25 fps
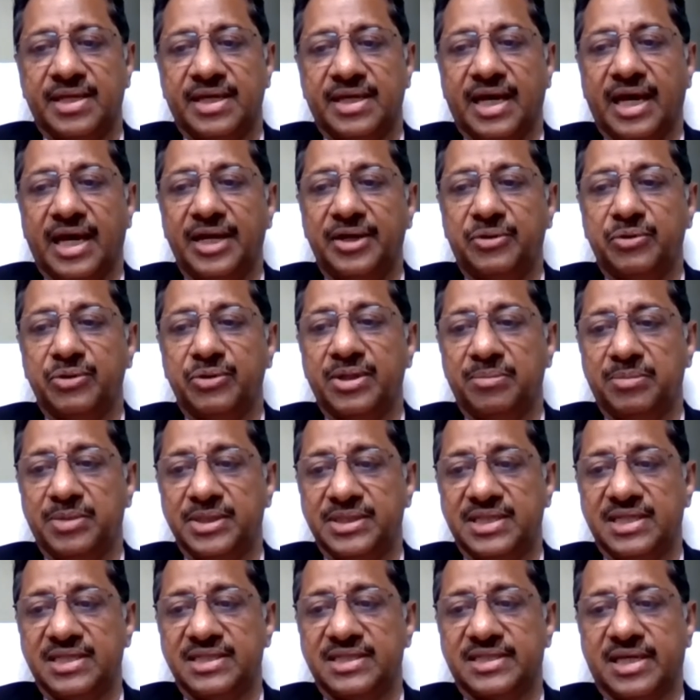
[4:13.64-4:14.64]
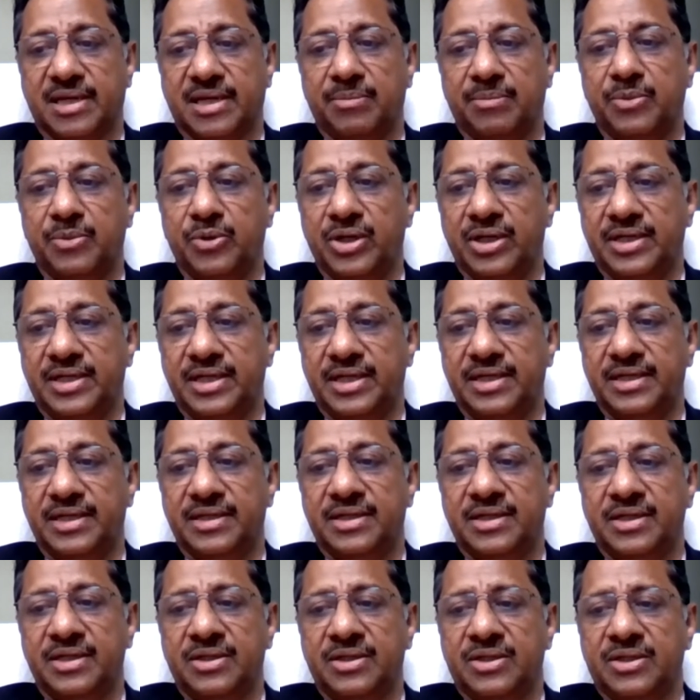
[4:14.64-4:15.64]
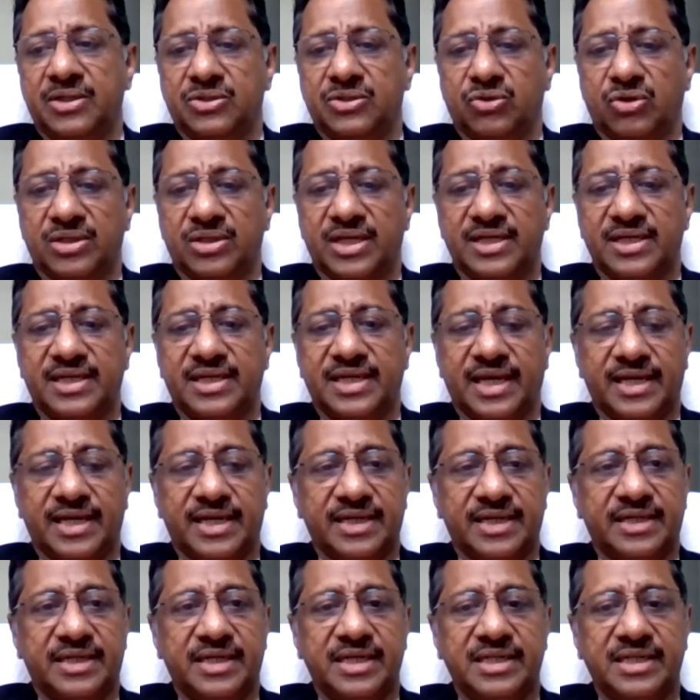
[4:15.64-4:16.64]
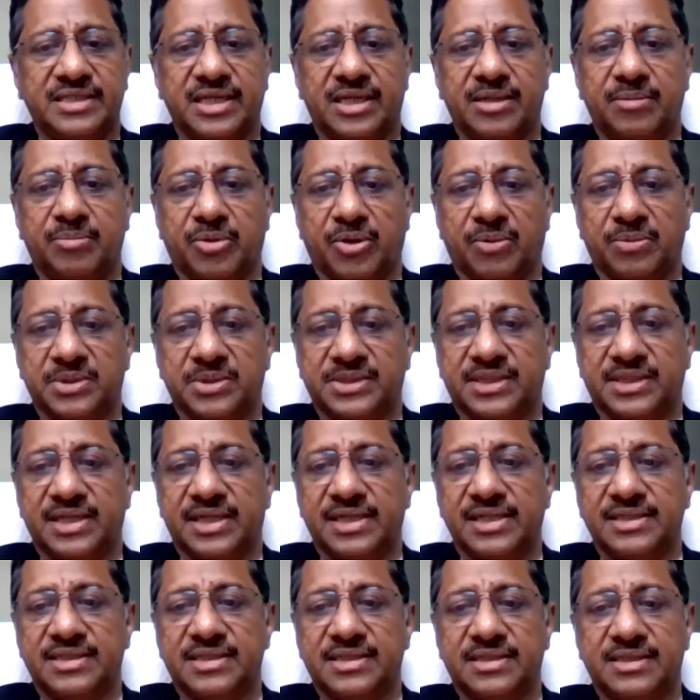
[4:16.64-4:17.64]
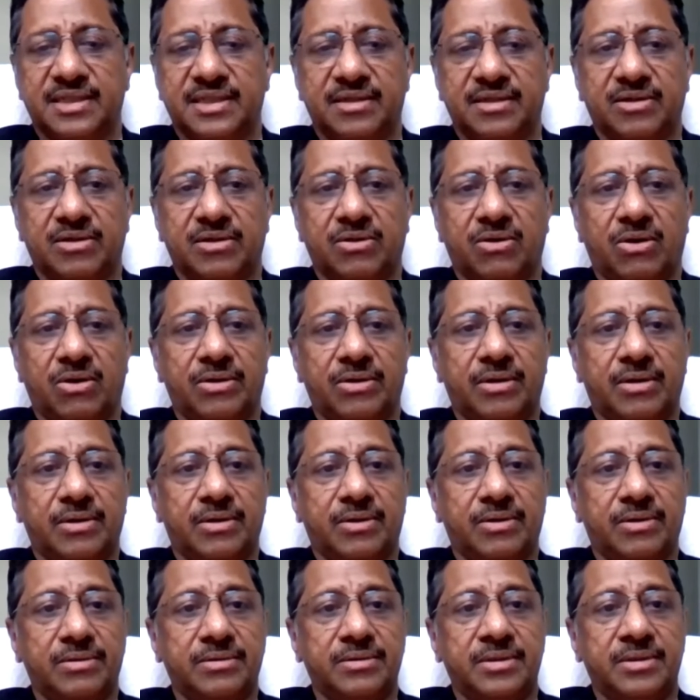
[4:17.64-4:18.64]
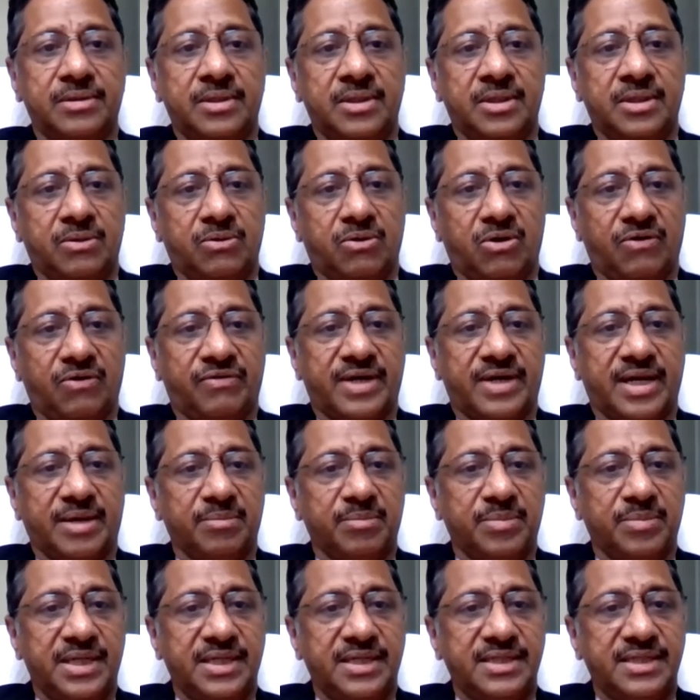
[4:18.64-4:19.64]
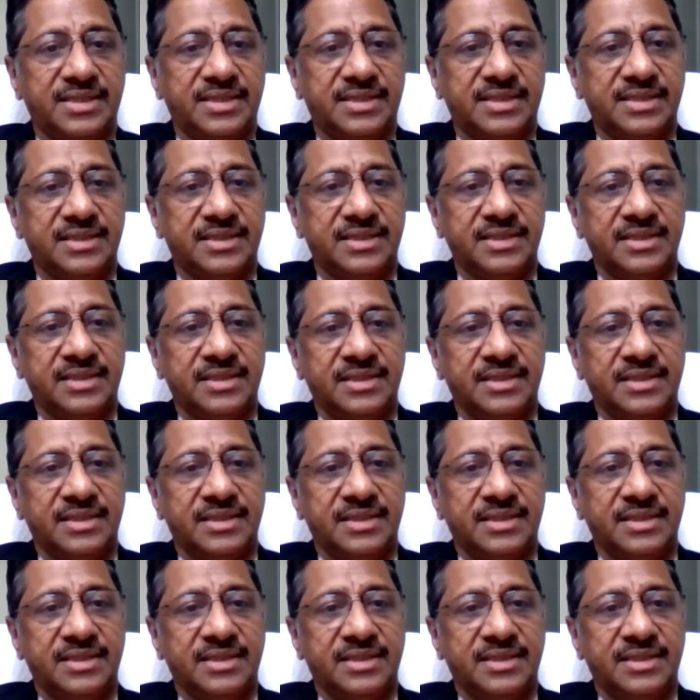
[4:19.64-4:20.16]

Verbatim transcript: and to the business community, so that directors and professionals of companies